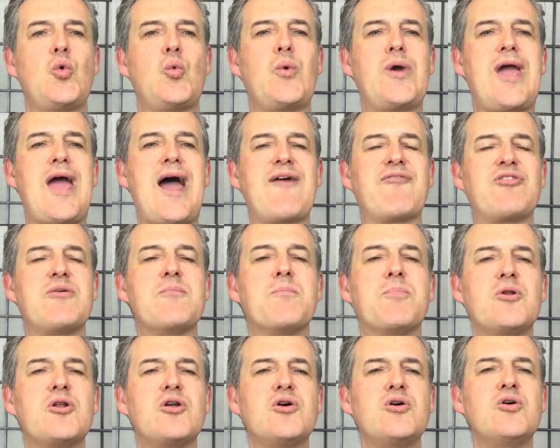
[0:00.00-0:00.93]
we have the
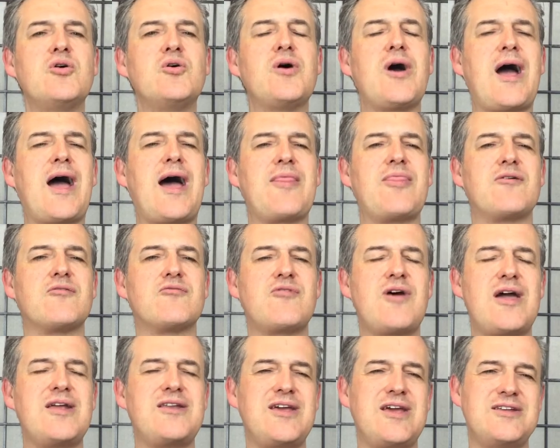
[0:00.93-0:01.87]
blue and the
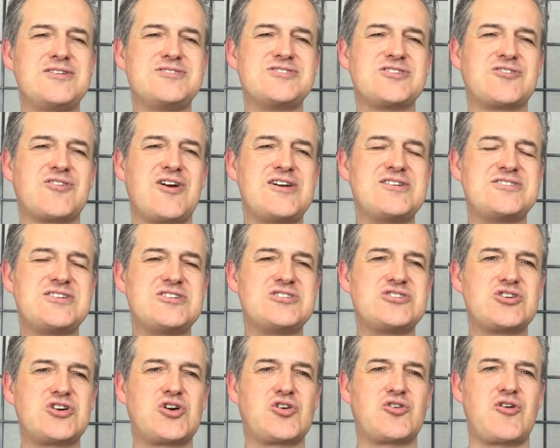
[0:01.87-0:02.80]
red integrating
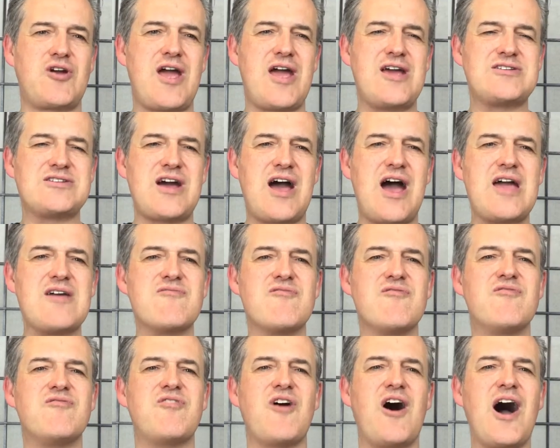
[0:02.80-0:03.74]
to create a
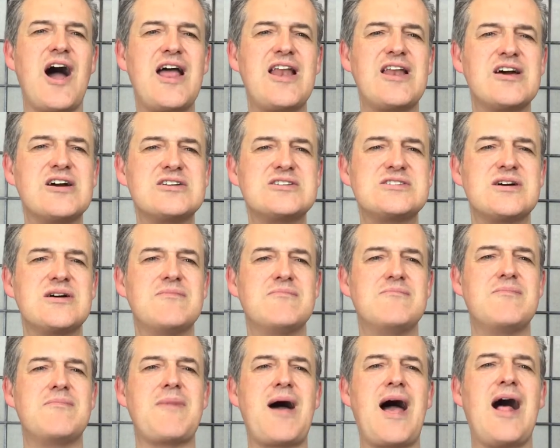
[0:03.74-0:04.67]
violet
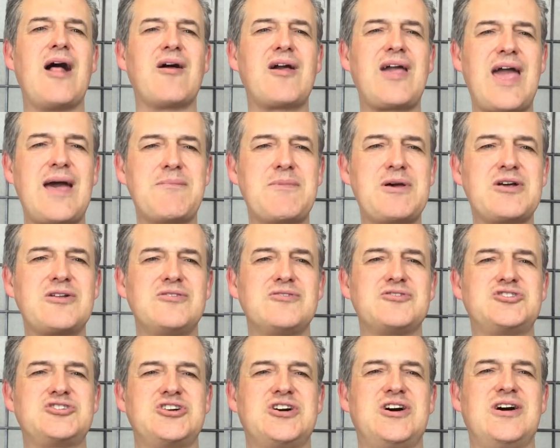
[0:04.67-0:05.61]

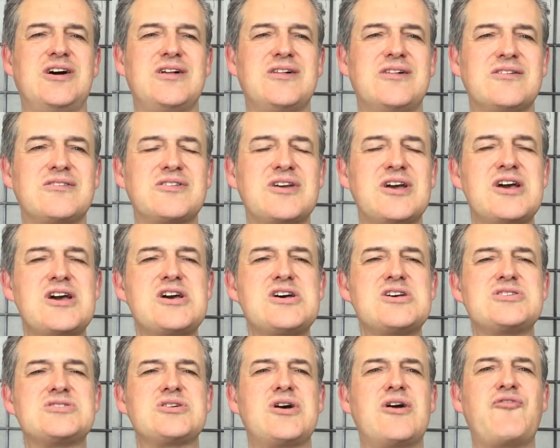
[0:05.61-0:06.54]
alchemical child.
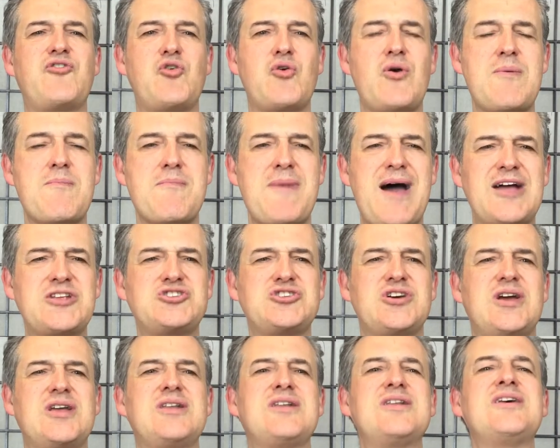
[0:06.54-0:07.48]
So if you
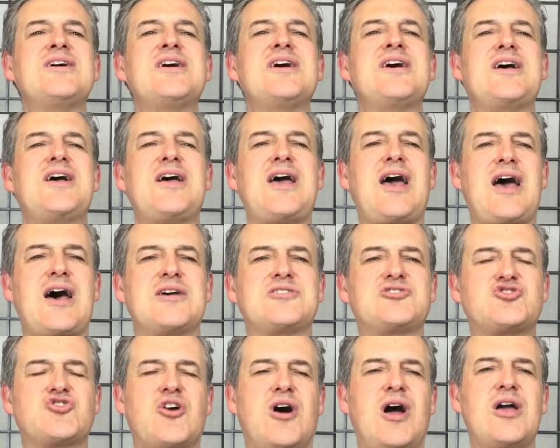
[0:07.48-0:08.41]
imagine a
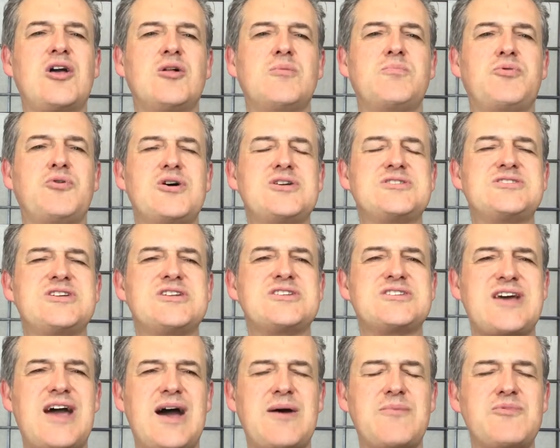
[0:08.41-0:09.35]
triangle pointing
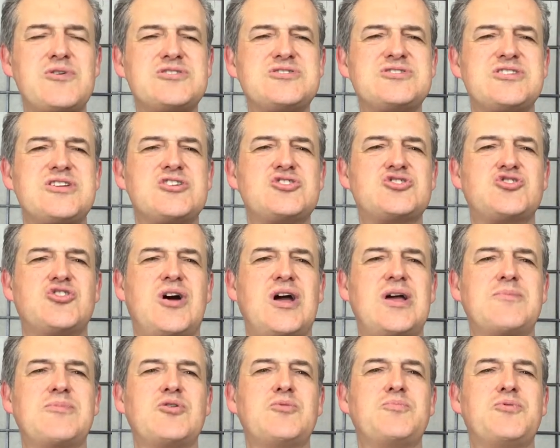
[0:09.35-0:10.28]
downwards and a
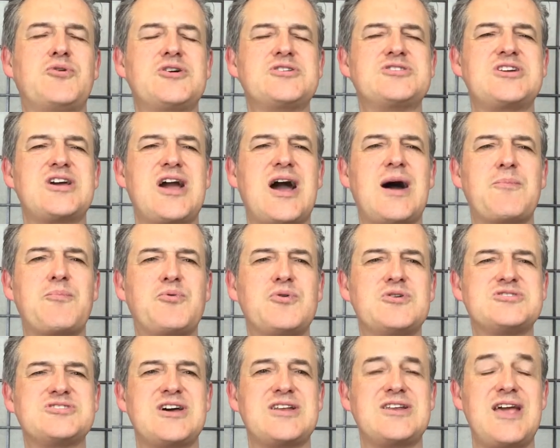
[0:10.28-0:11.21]
triangle pointing
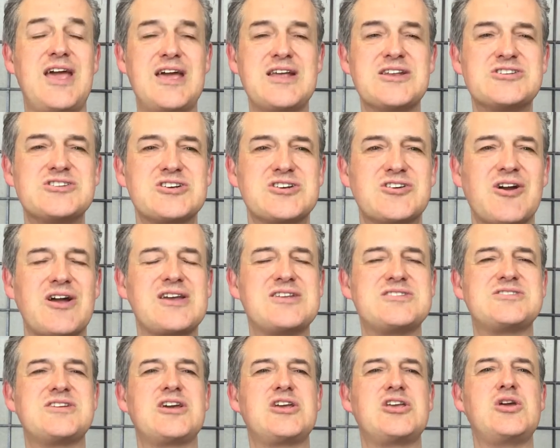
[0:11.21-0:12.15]
upwards and
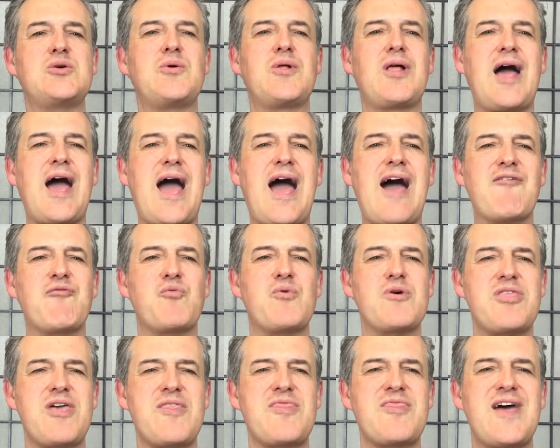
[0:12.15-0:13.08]
integrating, you will have
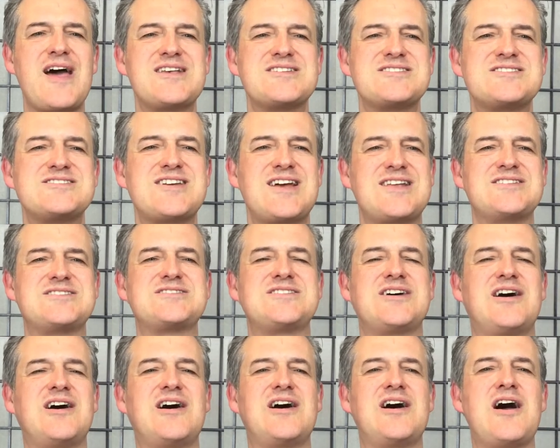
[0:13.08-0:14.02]
within that
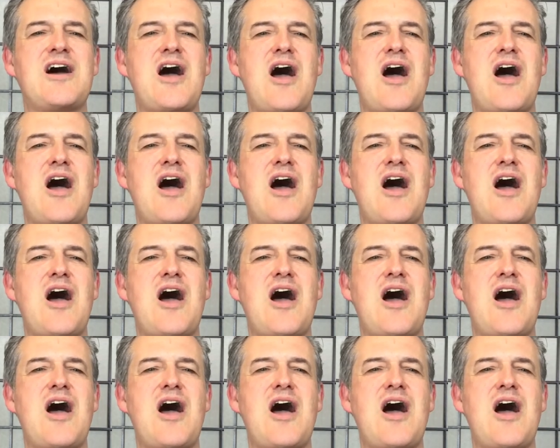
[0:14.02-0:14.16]
center